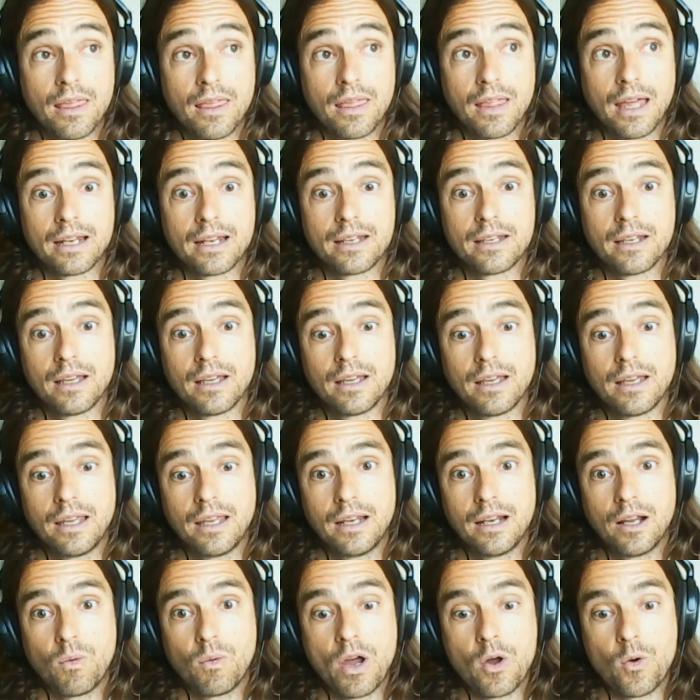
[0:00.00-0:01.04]
that
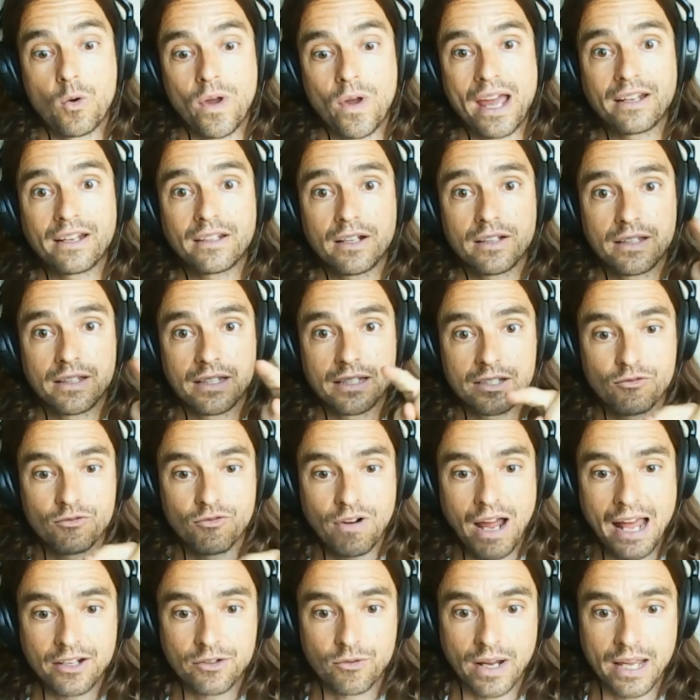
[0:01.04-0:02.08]
in a way we enter this
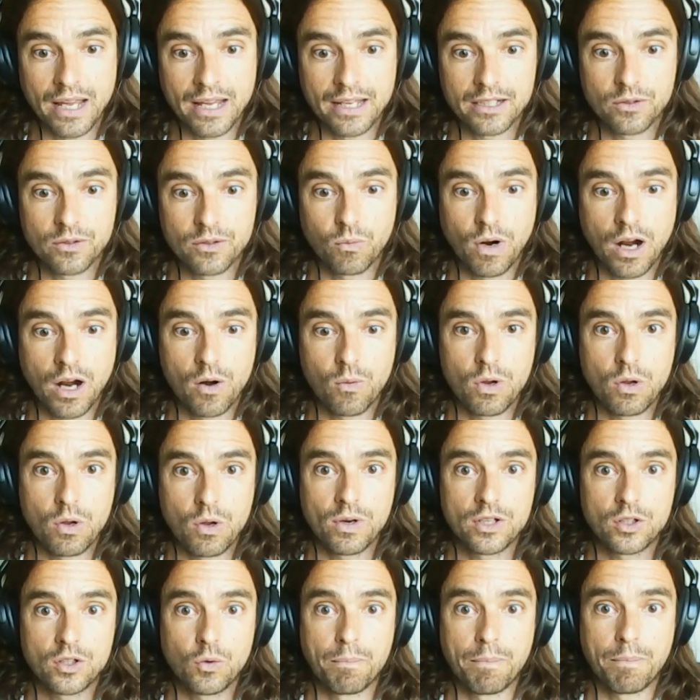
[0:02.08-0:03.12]
rat race where we
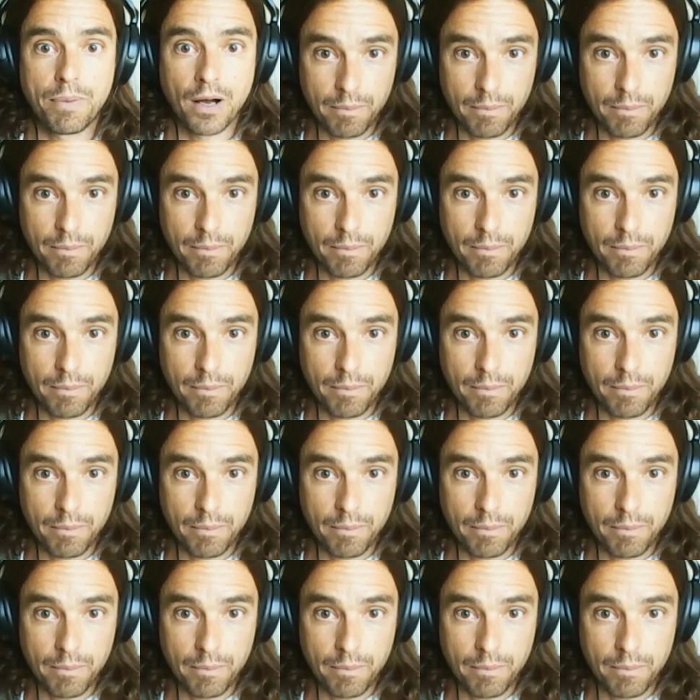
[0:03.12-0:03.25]
want to